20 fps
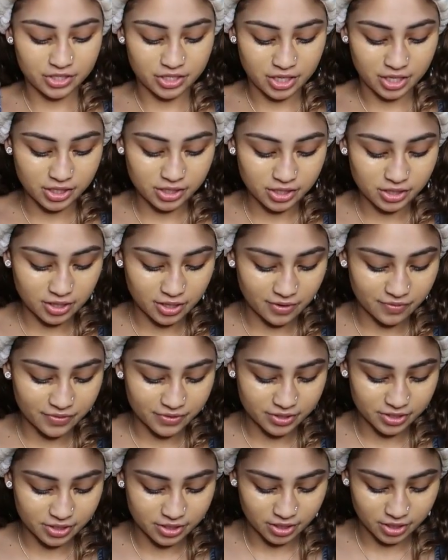Change
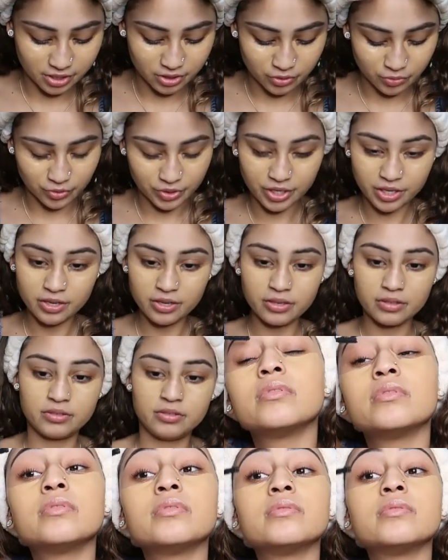of scenery.